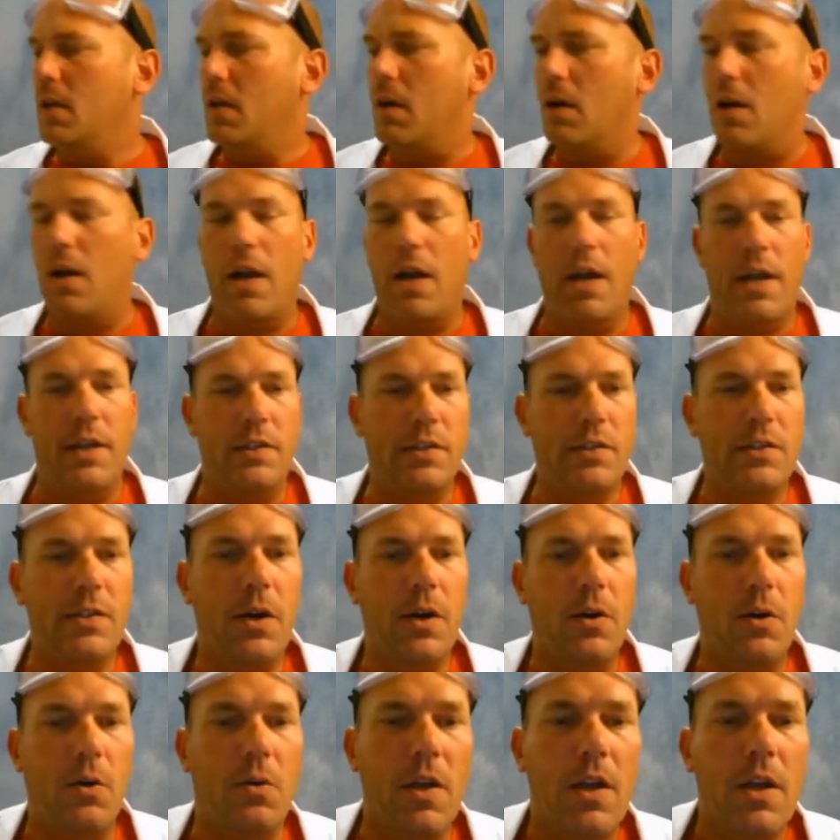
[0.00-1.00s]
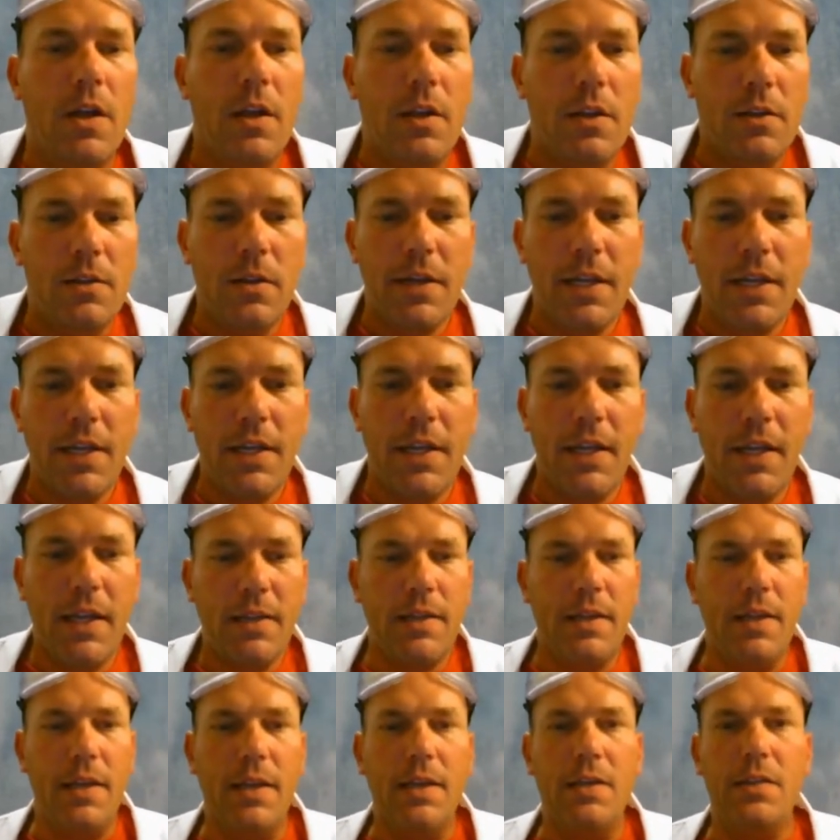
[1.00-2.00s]
All right. So looking
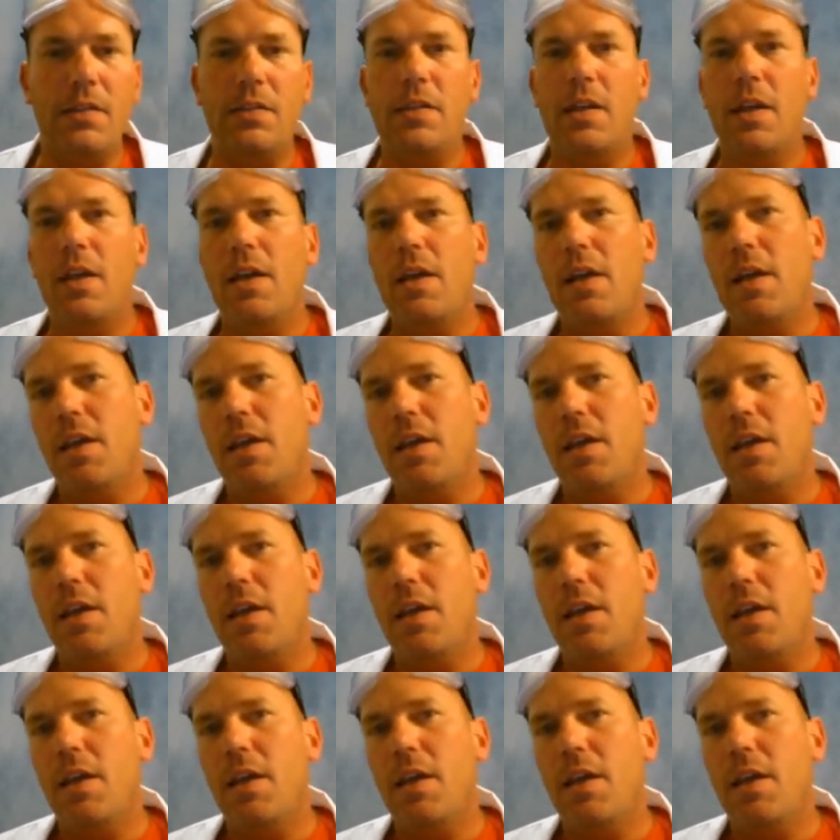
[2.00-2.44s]
at this,